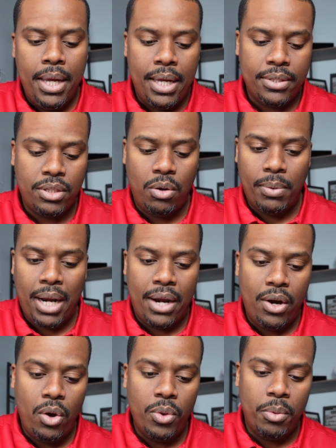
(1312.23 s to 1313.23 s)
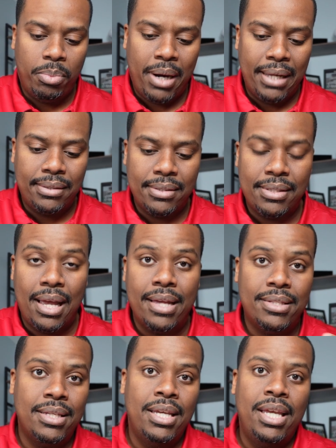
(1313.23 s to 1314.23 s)
And so when I know the practice
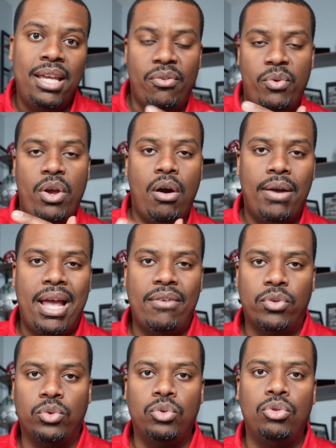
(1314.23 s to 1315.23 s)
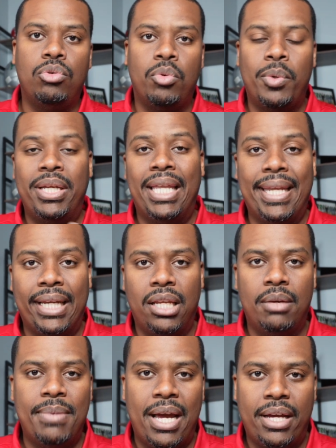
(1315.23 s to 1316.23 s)
sites, if we already have a rule where we let
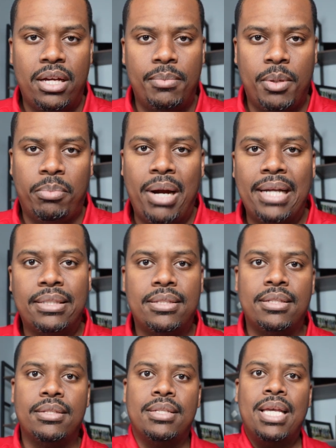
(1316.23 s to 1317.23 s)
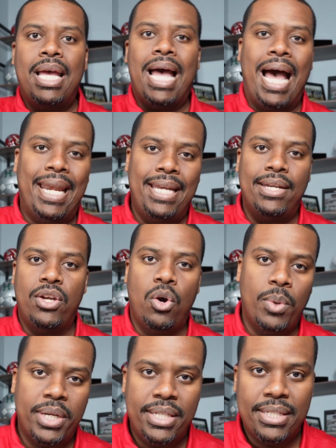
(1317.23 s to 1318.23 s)
alumni come to practices, I need to
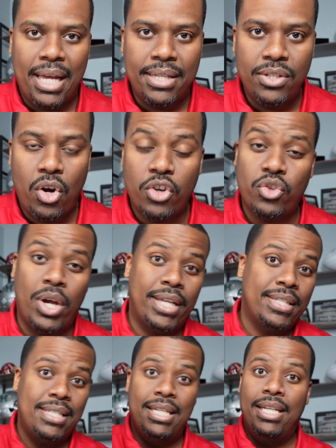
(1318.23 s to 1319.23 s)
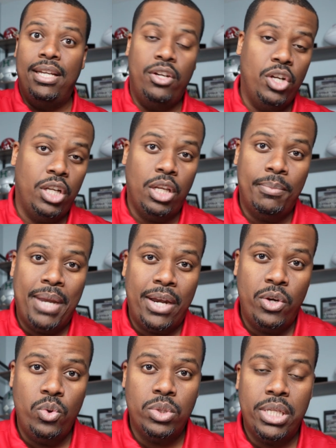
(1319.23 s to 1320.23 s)
know where these sites are so I can send in an alumni
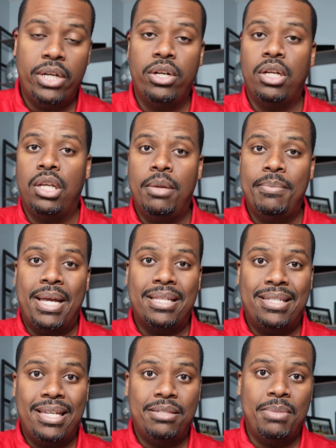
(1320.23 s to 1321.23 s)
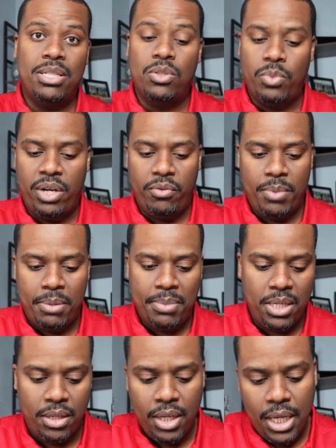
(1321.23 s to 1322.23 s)
newsletter, alumni text message, whatever it may
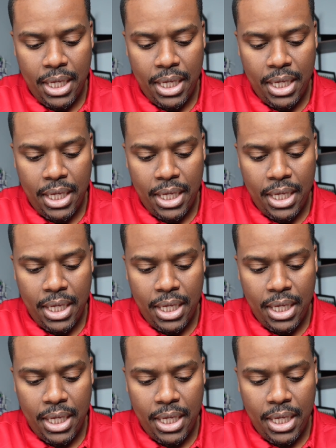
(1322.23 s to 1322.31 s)
be.